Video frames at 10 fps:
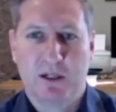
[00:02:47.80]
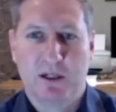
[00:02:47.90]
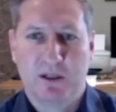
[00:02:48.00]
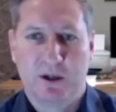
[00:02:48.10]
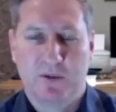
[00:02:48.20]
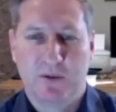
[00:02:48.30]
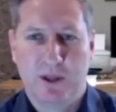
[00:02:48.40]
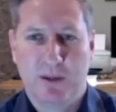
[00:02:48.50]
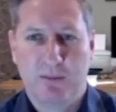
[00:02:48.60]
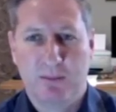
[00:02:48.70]
So for
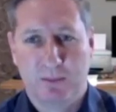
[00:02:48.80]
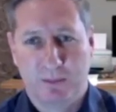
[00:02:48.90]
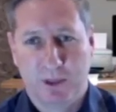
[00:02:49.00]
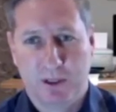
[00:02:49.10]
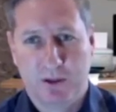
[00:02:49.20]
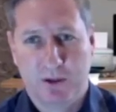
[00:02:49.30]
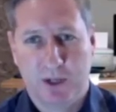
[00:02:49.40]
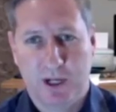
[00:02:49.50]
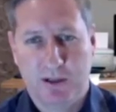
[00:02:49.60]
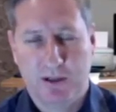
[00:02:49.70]
them to
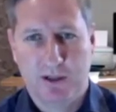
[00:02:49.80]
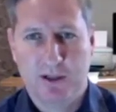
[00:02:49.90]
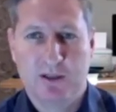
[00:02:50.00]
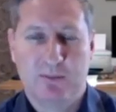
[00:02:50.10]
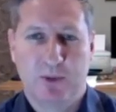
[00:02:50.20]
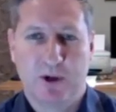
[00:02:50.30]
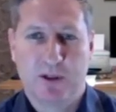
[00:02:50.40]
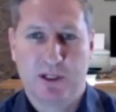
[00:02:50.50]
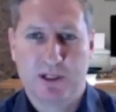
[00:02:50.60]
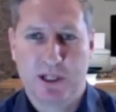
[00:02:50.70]
enter this
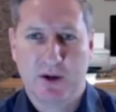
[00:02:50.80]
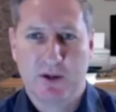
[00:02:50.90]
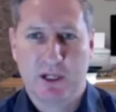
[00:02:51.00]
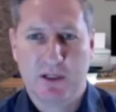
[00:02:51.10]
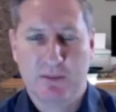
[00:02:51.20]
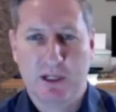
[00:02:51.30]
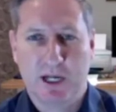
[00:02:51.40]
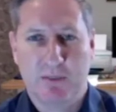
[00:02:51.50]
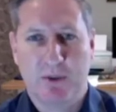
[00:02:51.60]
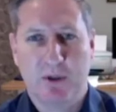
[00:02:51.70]
process, they'll need to be
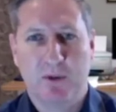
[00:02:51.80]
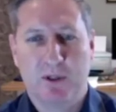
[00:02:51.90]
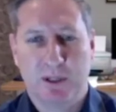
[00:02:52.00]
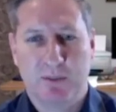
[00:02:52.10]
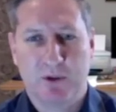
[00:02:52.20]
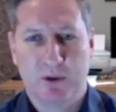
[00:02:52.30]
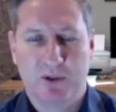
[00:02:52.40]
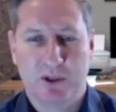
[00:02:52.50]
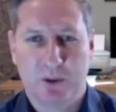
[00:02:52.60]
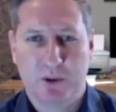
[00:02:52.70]
coupled with some sort of
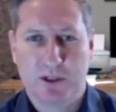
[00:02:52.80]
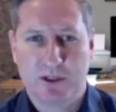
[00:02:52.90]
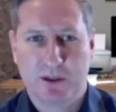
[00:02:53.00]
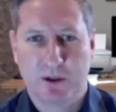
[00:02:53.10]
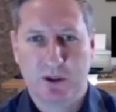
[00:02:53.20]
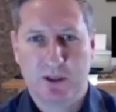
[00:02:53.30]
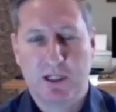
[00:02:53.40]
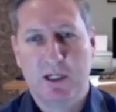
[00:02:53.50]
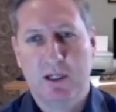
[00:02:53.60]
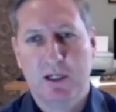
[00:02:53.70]
storage technology.
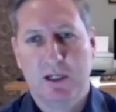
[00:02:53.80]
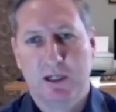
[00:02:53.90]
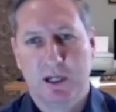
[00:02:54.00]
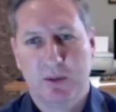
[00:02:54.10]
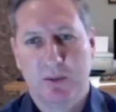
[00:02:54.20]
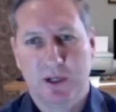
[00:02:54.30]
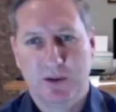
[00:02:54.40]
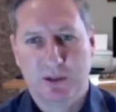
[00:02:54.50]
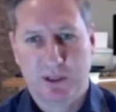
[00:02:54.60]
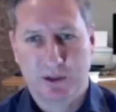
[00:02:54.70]
And it'll be
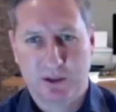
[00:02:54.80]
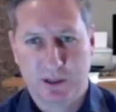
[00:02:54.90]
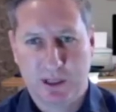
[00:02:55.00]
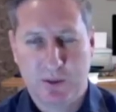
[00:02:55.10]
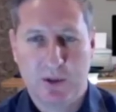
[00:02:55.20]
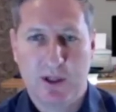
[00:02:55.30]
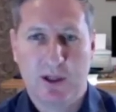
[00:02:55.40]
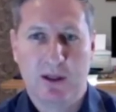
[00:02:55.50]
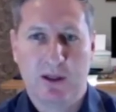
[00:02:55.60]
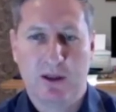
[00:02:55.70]
interesting to see
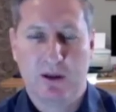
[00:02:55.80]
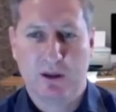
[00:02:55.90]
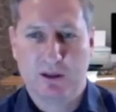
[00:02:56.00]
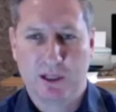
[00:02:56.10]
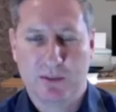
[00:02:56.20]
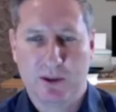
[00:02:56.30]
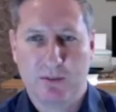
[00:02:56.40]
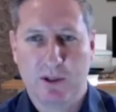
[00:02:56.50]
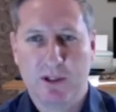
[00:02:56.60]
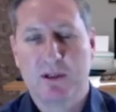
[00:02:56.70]
whether some of the
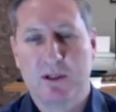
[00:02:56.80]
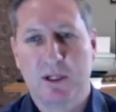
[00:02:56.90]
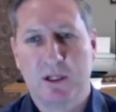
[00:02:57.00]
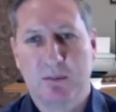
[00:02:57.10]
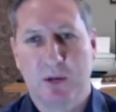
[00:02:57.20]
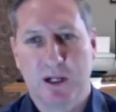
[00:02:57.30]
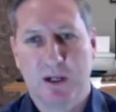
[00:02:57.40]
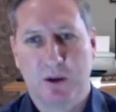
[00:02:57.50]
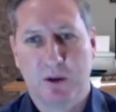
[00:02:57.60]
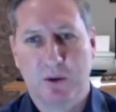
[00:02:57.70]
bids might
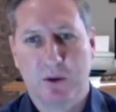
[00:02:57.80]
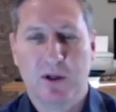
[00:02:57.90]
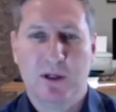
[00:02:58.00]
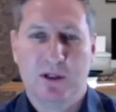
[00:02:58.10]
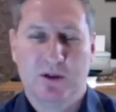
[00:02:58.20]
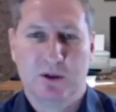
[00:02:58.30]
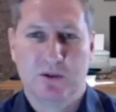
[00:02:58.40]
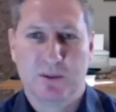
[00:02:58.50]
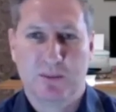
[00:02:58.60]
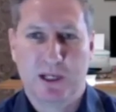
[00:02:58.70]
include sort of
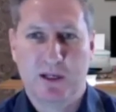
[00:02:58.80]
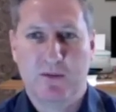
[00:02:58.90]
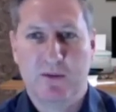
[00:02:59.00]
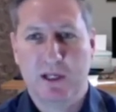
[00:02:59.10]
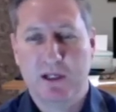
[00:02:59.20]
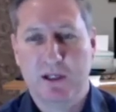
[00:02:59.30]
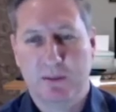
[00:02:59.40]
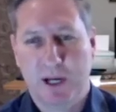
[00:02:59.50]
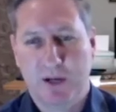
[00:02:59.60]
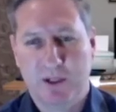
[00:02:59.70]
a PV
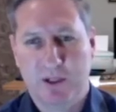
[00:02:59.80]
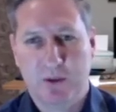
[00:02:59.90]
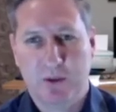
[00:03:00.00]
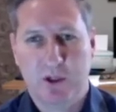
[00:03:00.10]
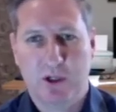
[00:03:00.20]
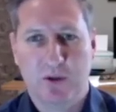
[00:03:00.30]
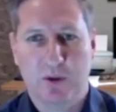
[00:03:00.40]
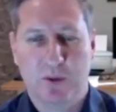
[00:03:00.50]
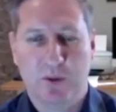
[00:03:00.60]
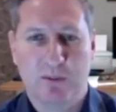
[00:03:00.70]
battery storage or
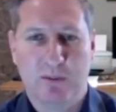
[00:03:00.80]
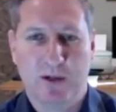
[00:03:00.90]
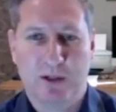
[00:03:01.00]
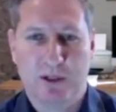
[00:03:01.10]
a wind battery